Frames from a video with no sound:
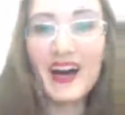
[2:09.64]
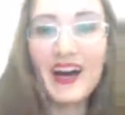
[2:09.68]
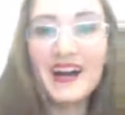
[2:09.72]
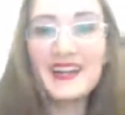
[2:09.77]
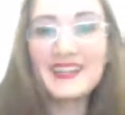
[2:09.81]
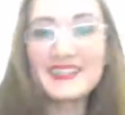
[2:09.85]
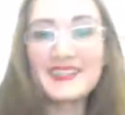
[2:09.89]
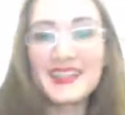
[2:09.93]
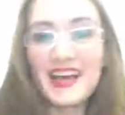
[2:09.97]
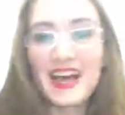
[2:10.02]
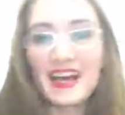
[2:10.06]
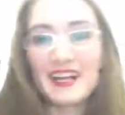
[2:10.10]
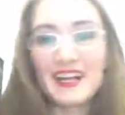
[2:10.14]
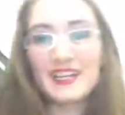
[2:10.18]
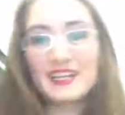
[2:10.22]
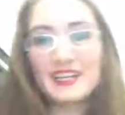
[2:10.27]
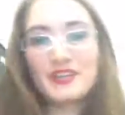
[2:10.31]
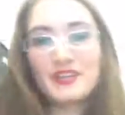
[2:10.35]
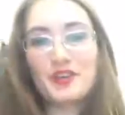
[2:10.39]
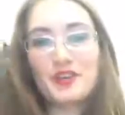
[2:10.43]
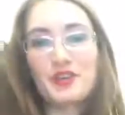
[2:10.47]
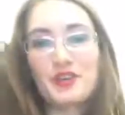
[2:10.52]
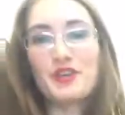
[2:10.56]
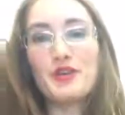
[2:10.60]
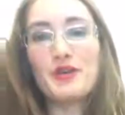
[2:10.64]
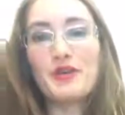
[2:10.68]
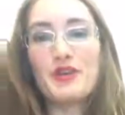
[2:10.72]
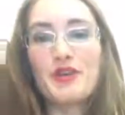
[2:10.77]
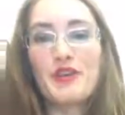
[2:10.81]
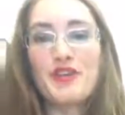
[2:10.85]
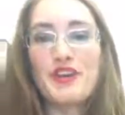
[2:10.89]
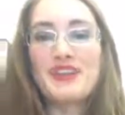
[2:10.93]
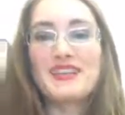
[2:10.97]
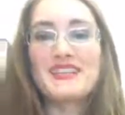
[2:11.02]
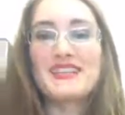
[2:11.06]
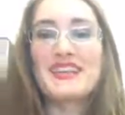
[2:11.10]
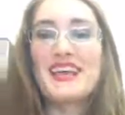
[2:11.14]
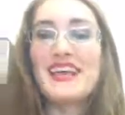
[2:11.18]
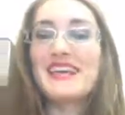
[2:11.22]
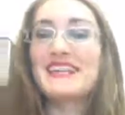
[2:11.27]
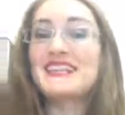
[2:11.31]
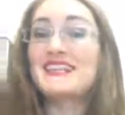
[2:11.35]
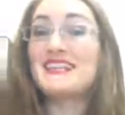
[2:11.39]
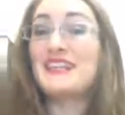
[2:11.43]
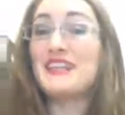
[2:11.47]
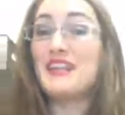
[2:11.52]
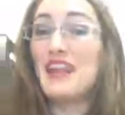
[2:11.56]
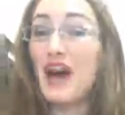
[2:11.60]
Exactly, your uterus
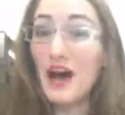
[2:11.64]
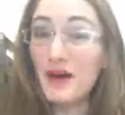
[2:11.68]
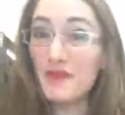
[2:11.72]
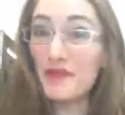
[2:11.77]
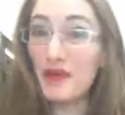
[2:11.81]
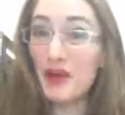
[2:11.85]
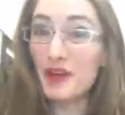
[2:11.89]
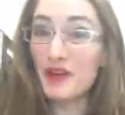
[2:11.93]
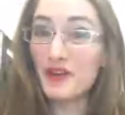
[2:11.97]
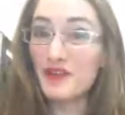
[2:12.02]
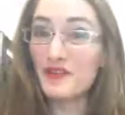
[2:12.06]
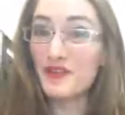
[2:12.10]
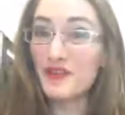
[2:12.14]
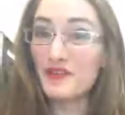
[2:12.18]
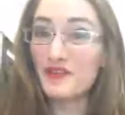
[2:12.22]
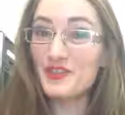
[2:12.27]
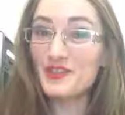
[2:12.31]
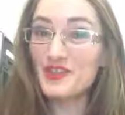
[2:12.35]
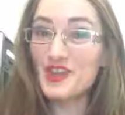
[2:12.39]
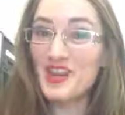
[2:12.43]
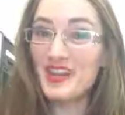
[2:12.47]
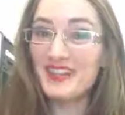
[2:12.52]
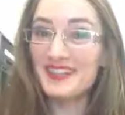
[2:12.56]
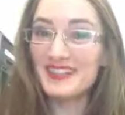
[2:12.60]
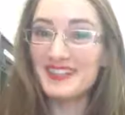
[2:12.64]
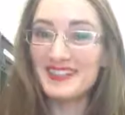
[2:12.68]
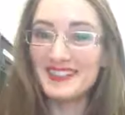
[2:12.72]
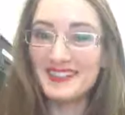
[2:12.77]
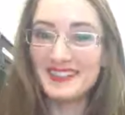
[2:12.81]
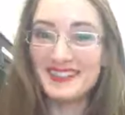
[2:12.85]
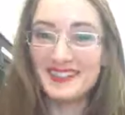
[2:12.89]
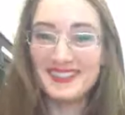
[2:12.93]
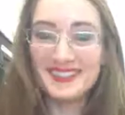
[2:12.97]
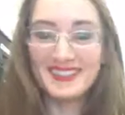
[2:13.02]
is not part of your vagina.